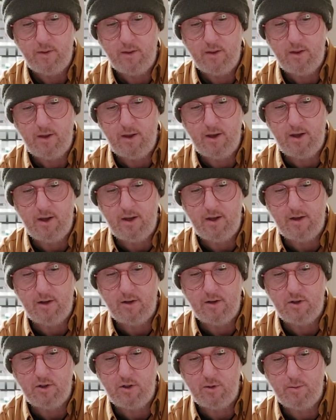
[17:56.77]
Yeah, I've
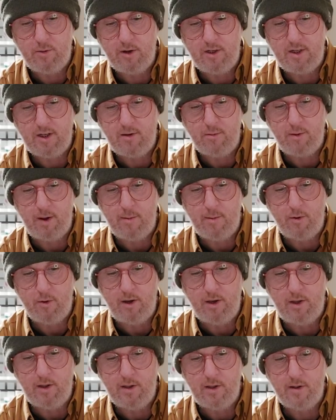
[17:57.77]
got traumatic
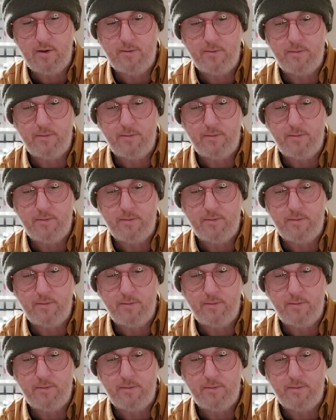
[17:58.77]
memories.